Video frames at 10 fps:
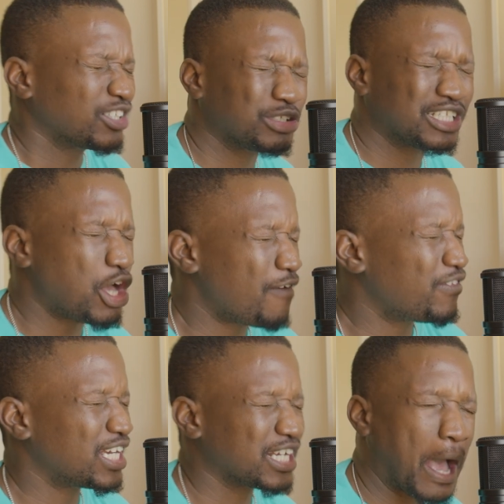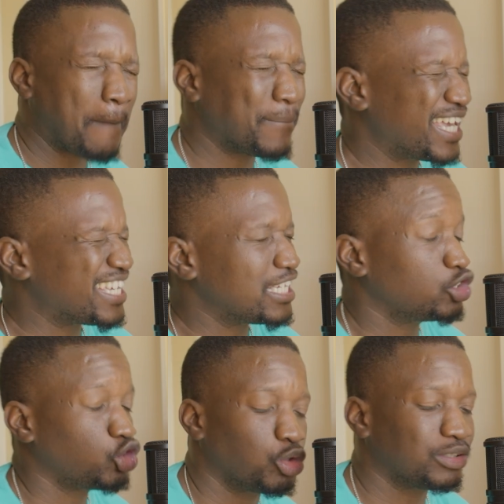Gave his love in agape. He
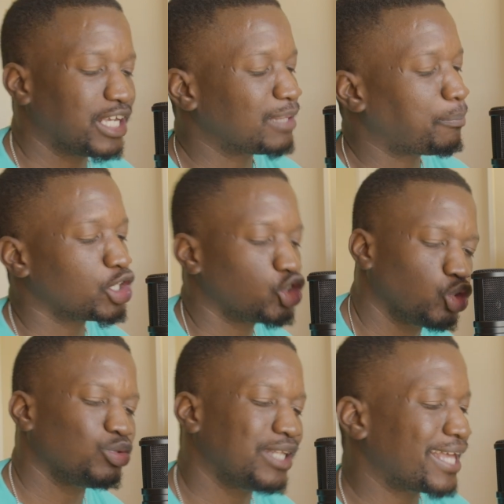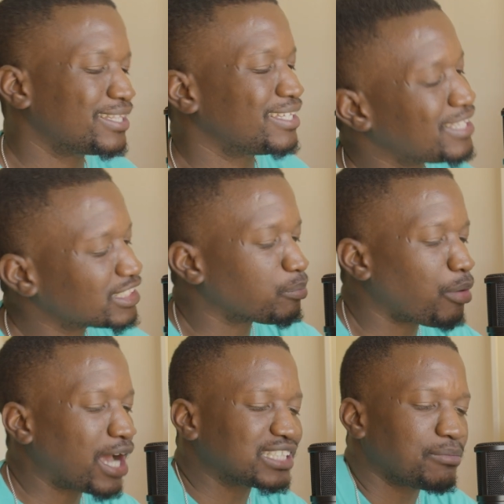took death, put it to death, and that's the
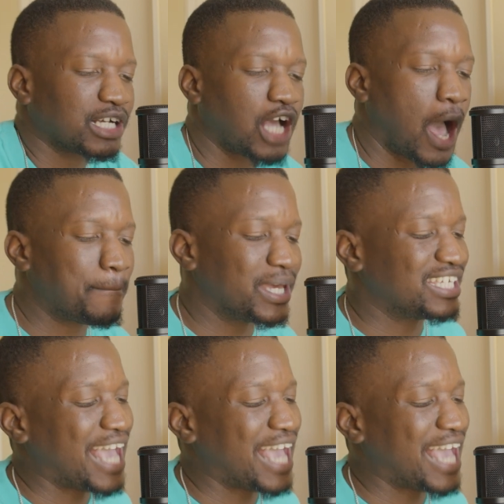price that my God paid.